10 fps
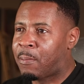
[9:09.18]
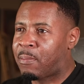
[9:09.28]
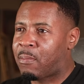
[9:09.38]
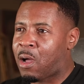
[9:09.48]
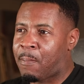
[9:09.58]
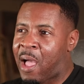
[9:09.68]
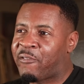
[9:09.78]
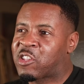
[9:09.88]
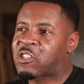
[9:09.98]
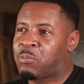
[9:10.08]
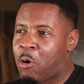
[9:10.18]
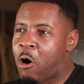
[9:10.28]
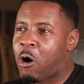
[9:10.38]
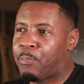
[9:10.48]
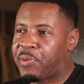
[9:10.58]
I'm have a
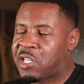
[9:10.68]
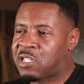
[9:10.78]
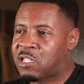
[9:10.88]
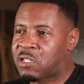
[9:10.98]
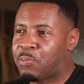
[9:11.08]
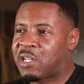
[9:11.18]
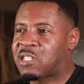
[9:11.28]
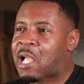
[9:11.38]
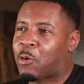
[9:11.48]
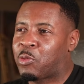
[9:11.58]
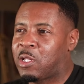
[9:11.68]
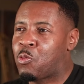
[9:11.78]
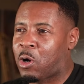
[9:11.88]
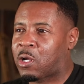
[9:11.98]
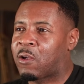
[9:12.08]
small business, but it's not really
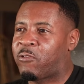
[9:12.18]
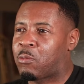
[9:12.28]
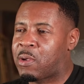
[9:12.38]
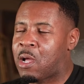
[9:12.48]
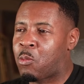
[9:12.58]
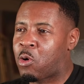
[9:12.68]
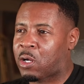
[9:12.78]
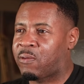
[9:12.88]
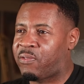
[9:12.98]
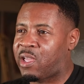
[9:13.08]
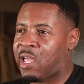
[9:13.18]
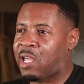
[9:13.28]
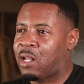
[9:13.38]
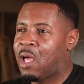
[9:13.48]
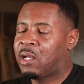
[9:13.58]
working for me. I'm working for
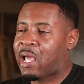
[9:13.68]
it.